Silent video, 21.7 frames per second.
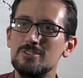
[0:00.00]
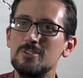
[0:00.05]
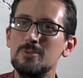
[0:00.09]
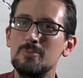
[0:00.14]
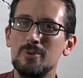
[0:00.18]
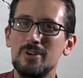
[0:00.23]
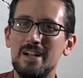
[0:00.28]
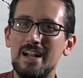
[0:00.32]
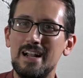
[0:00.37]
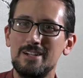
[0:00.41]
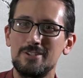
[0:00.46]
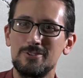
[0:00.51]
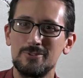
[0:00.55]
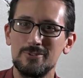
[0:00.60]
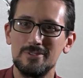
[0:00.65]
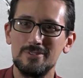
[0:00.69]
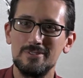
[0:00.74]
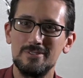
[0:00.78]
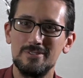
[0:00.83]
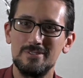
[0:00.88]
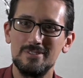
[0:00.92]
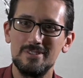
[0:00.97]

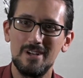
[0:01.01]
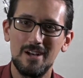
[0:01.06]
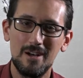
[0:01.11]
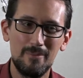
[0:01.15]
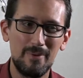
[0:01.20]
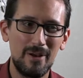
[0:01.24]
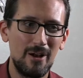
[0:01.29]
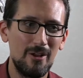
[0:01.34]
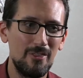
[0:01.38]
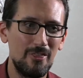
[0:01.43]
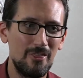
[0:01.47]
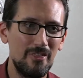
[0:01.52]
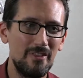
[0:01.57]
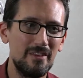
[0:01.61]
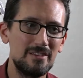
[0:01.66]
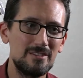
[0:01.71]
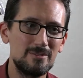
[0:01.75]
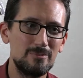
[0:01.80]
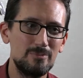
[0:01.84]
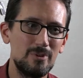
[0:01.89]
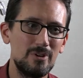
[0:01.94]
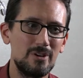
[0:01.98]
supernatural about
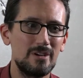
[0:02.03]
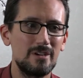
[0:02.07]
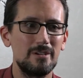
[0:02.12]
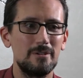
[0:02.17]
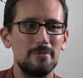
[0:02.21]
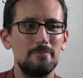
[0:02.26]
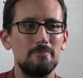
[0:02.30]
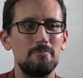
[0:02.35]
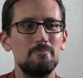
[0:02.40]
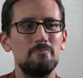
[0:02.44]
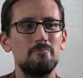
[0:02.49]
this book?